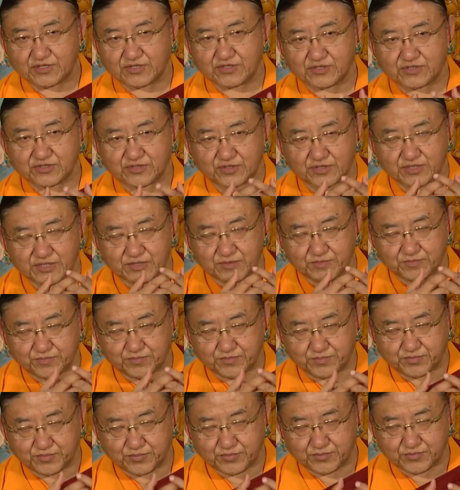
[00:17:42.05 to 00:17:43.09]
So
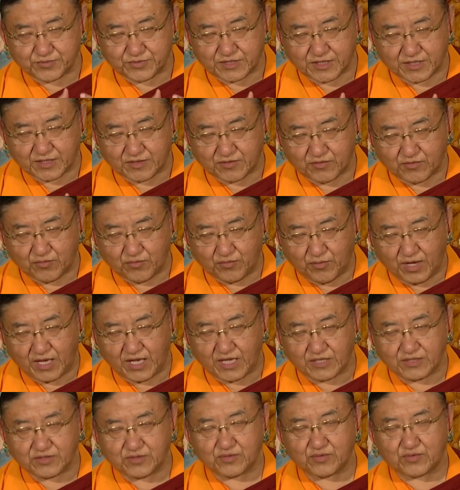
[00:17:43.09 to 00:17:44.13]
the
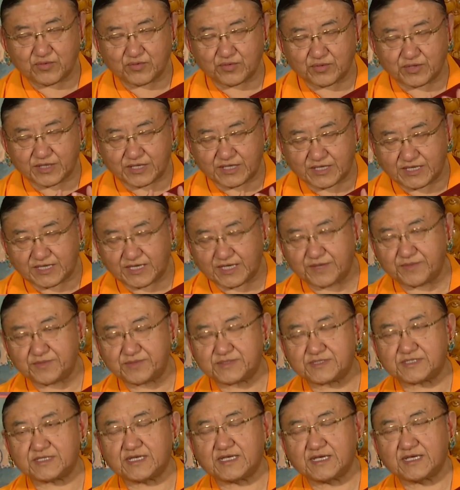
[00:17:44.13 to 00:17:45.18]
one who
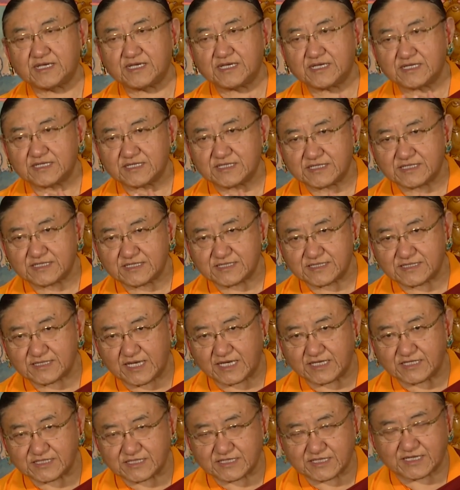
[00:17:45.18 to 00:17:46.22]
gives
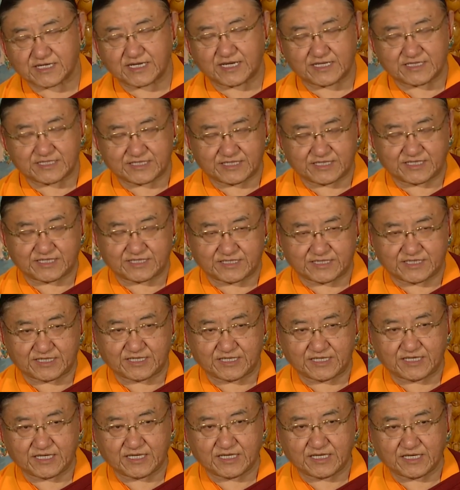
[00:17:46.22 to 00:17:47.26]
such great
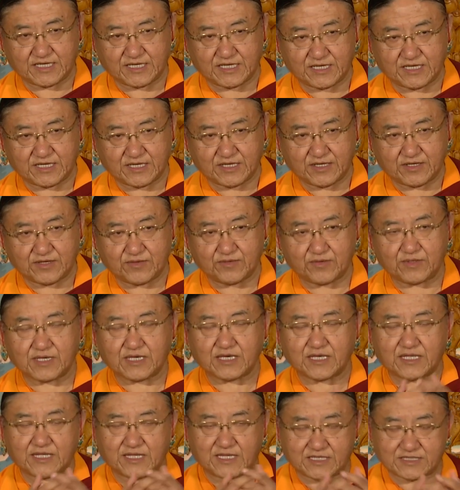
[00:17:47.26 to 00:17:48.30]
teaching, we
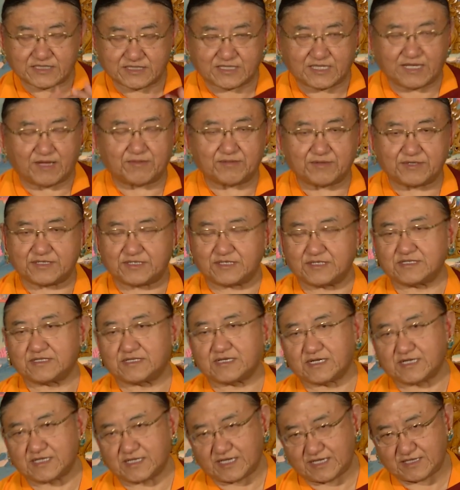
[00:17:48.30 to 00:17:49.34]
can establish is a
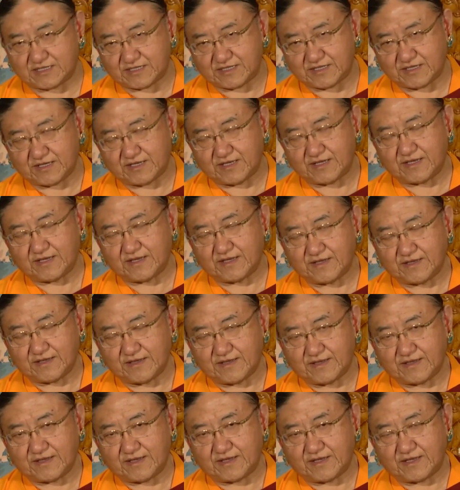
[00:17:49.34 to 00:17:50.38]
great
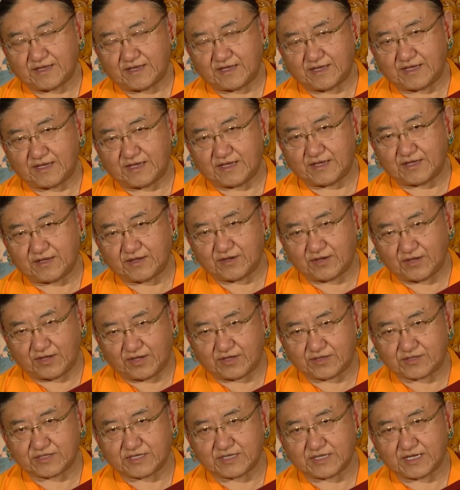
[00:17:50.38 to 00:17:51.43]

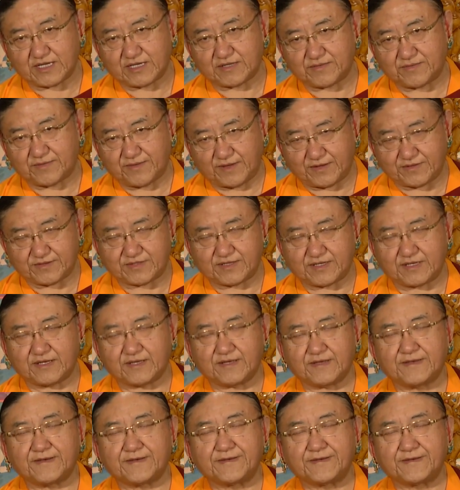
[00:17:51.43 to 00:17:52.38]
Lord, great founder.